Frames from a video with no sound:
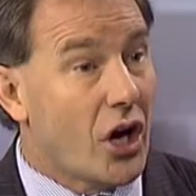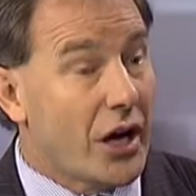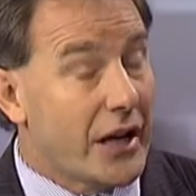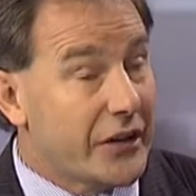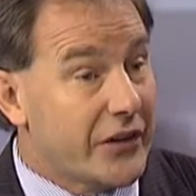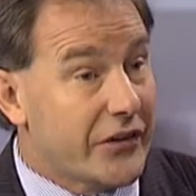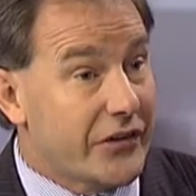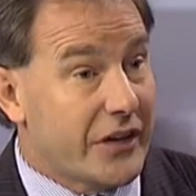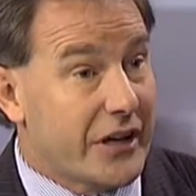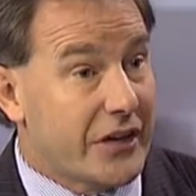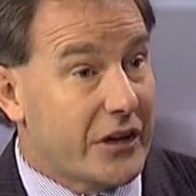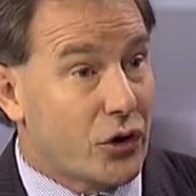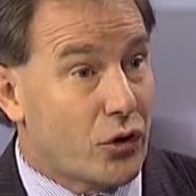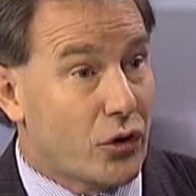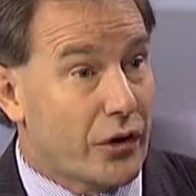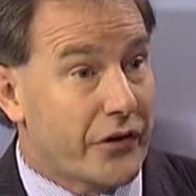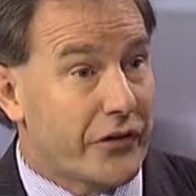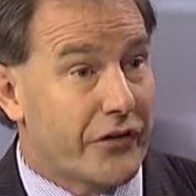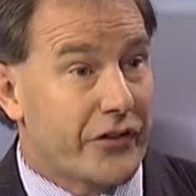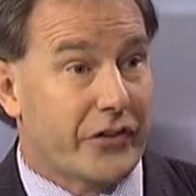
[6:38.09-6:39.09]
I understand the
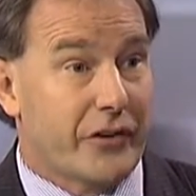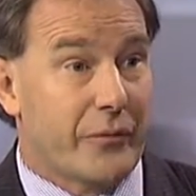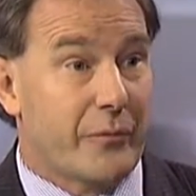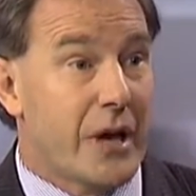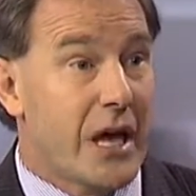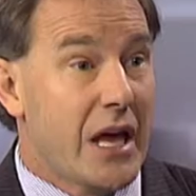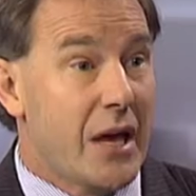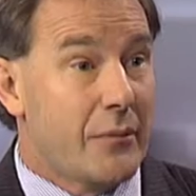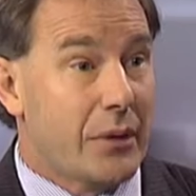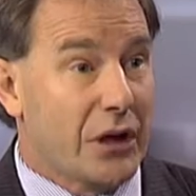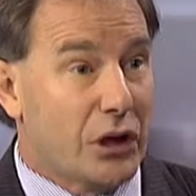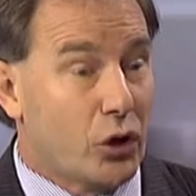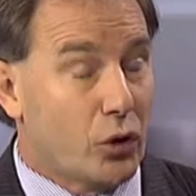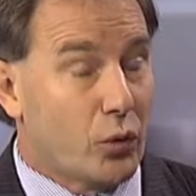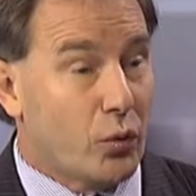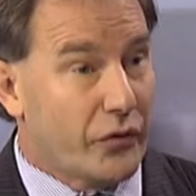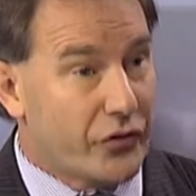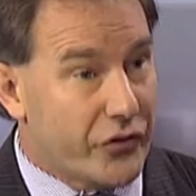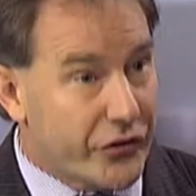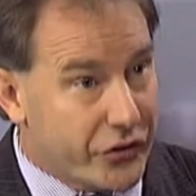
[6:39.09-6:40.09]
criticism, but
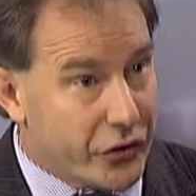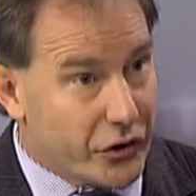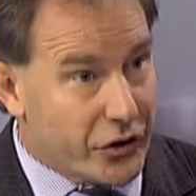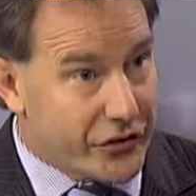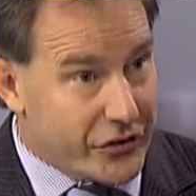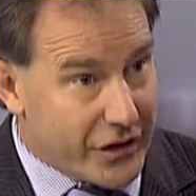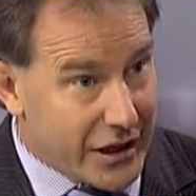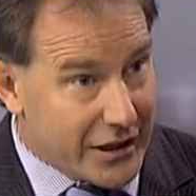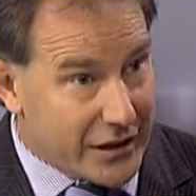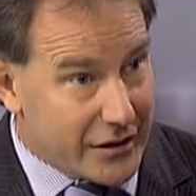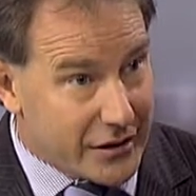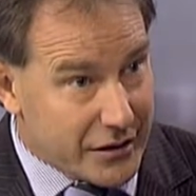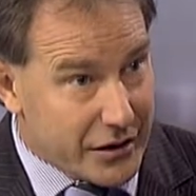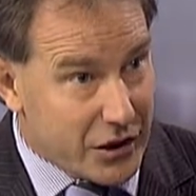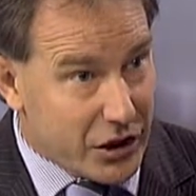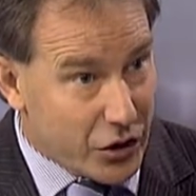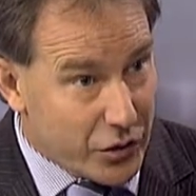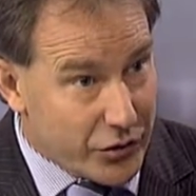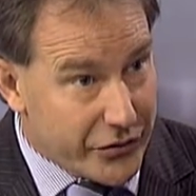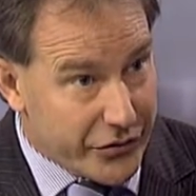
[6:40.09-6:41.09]
look, we've just got to take
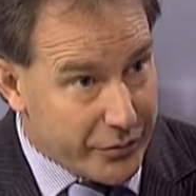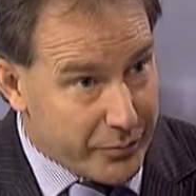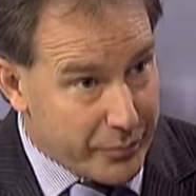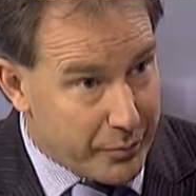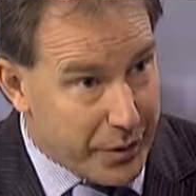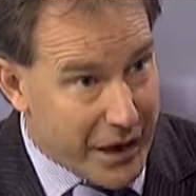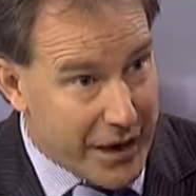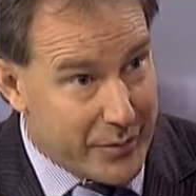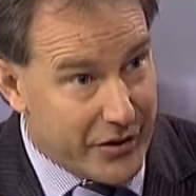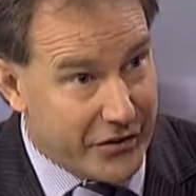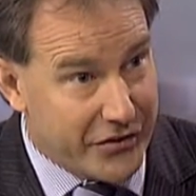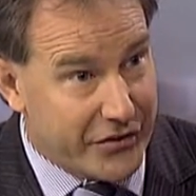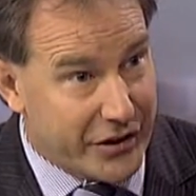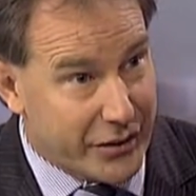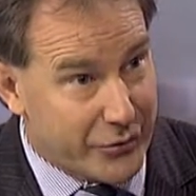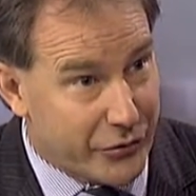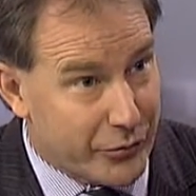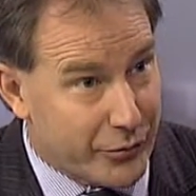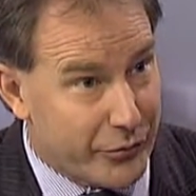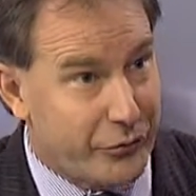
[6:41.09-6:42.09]
you know baby yeah,
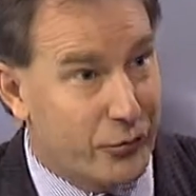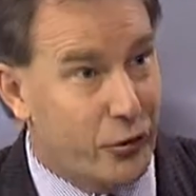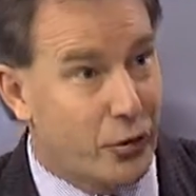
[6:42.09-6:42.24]
steps before.